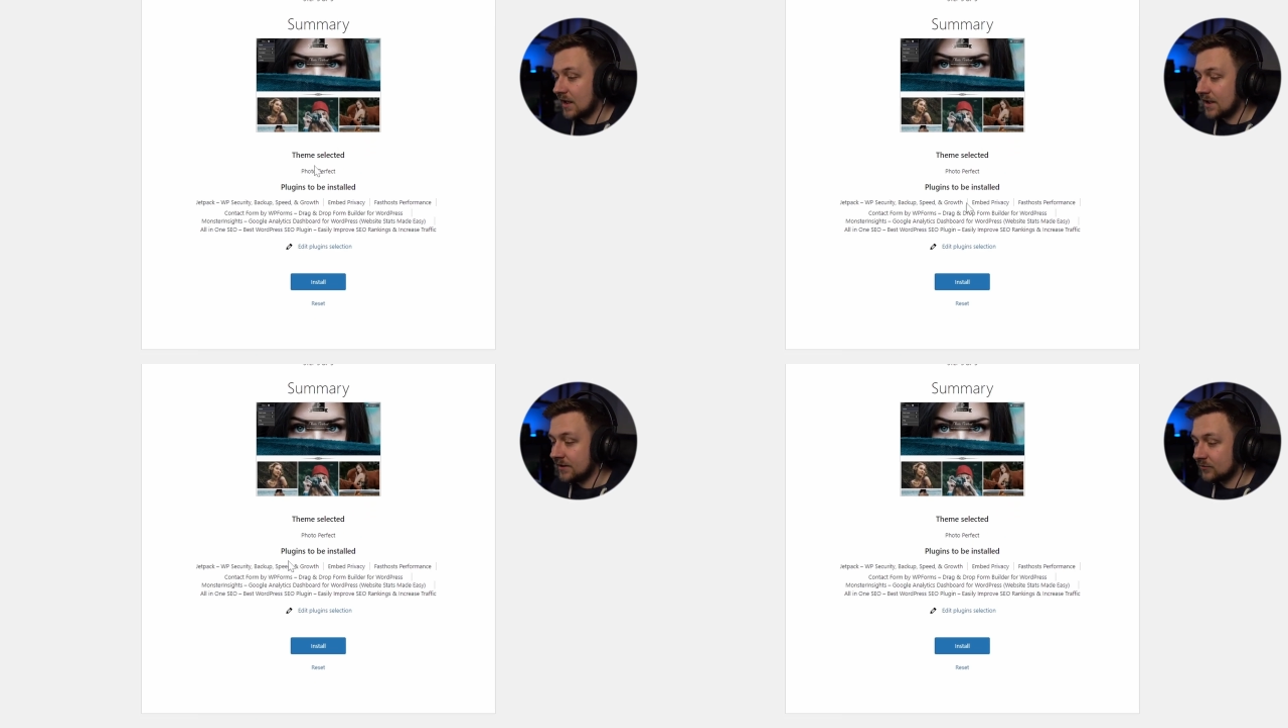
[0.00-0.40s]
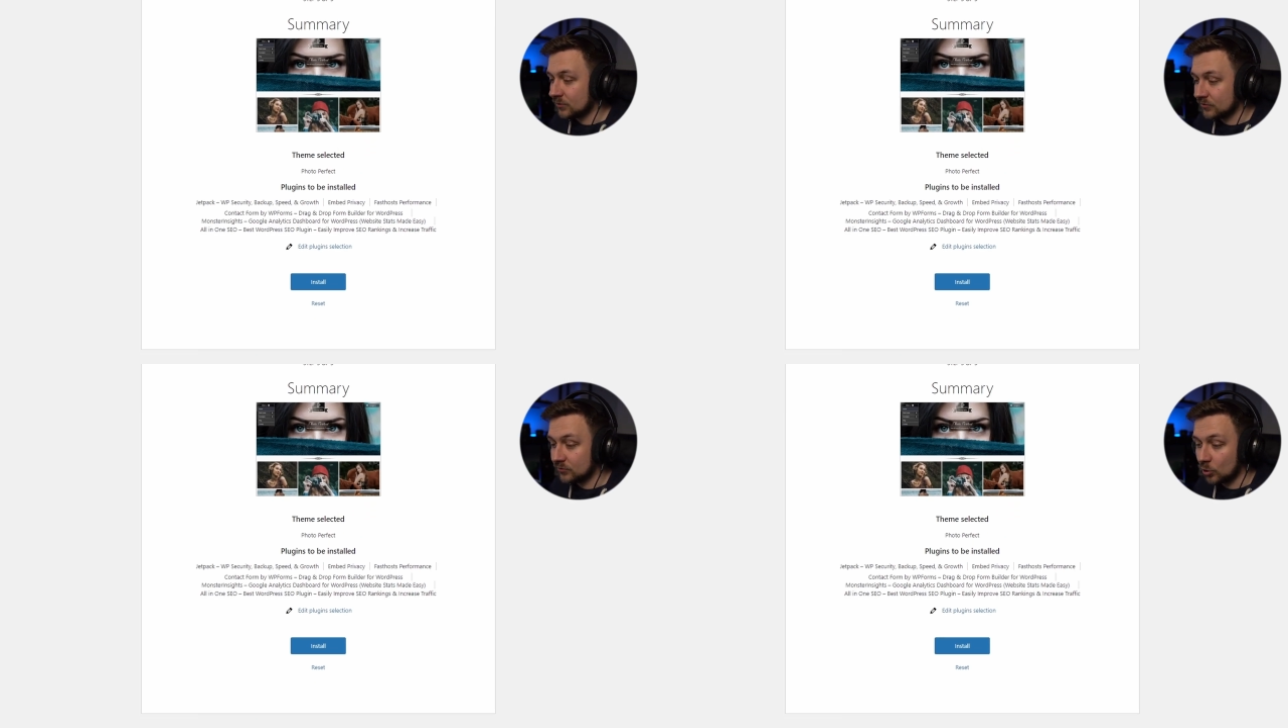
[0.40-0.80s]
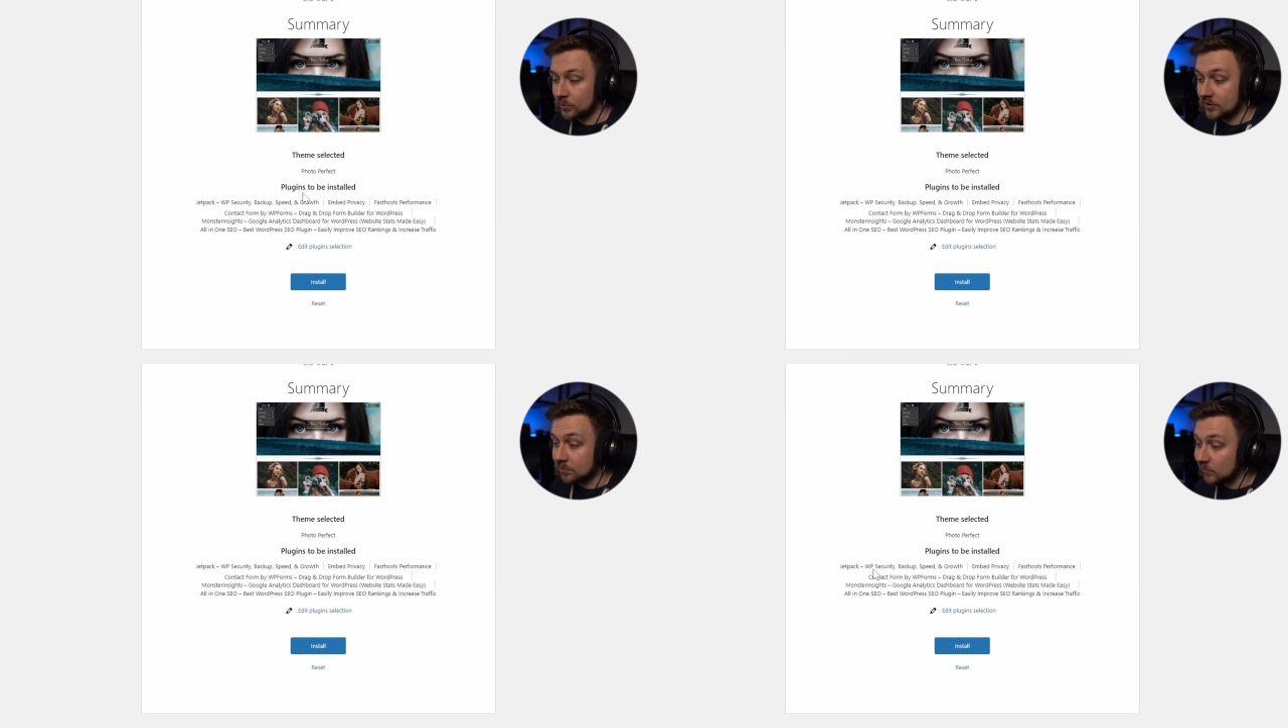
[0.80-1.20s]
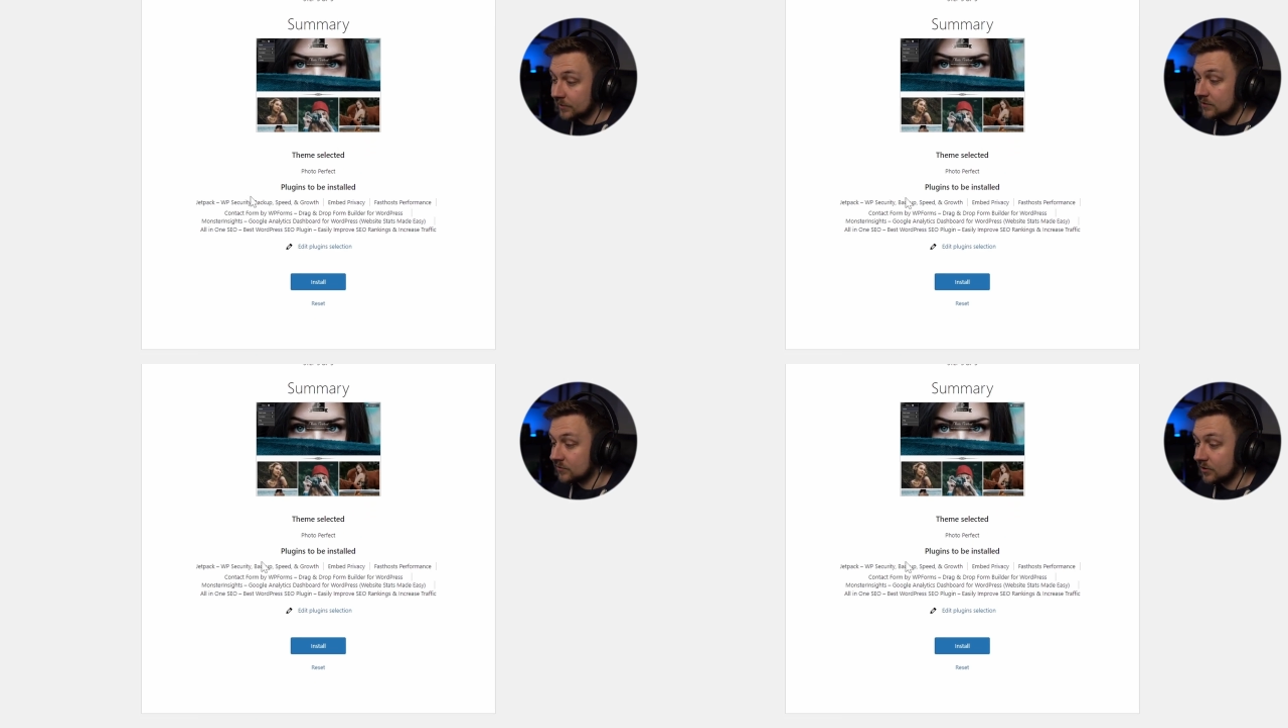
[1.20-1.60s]
And it's also told me the
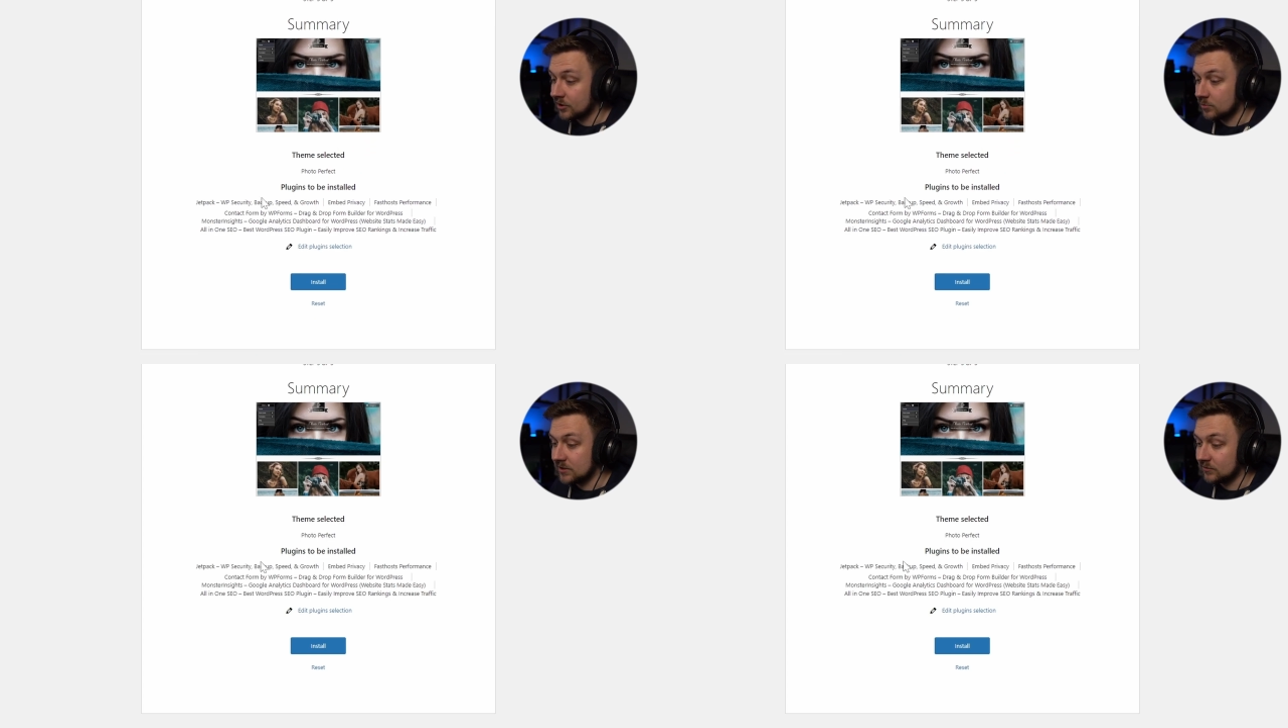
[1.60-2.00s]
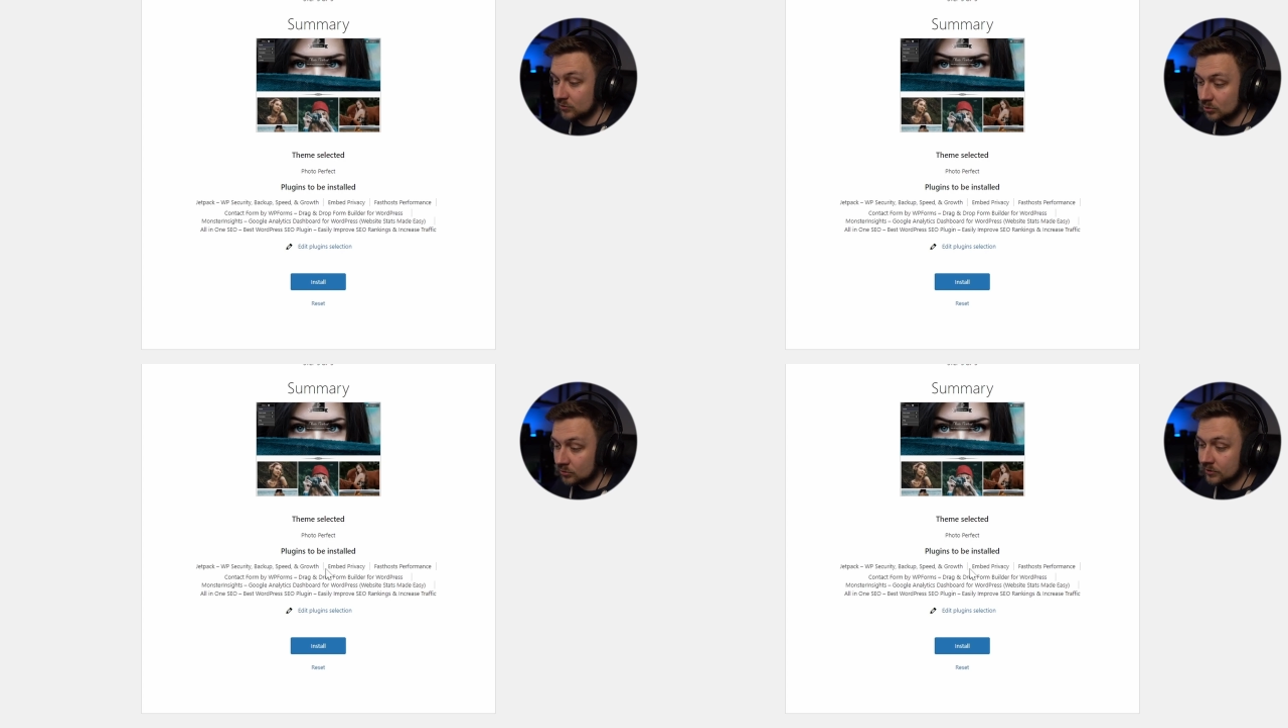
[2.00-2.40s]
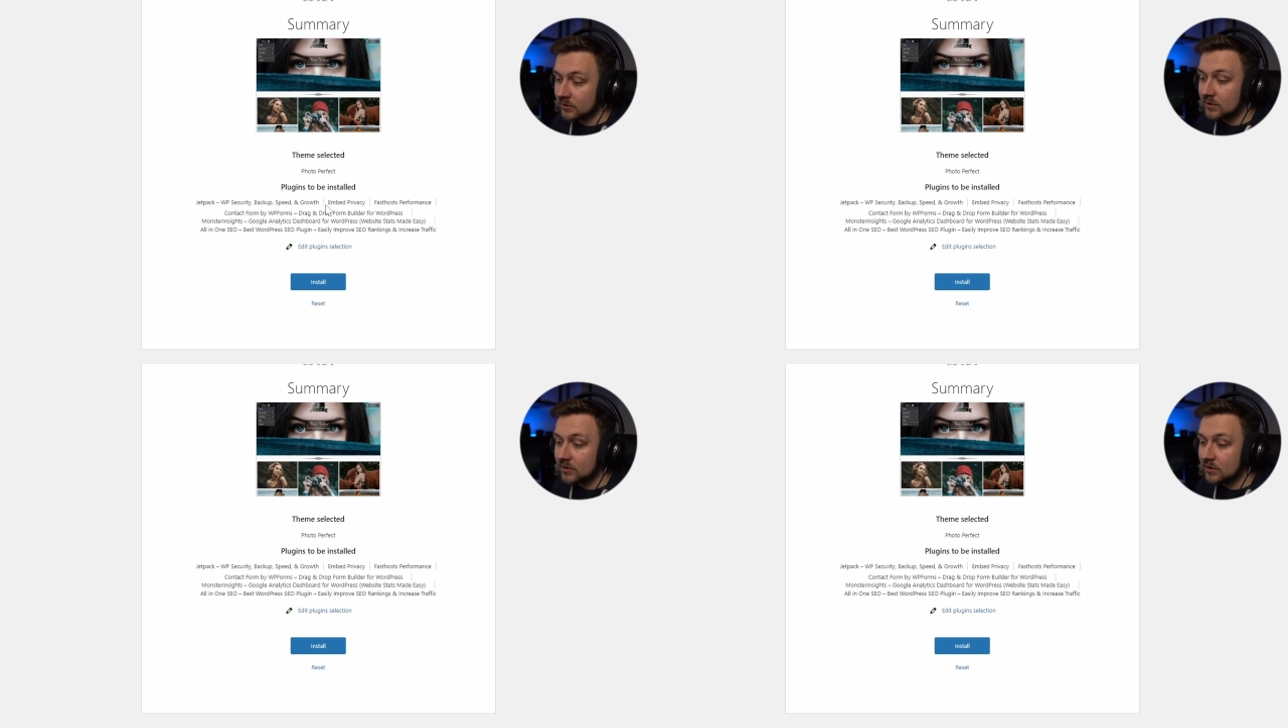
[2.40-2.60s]
plugins that are going to be installed.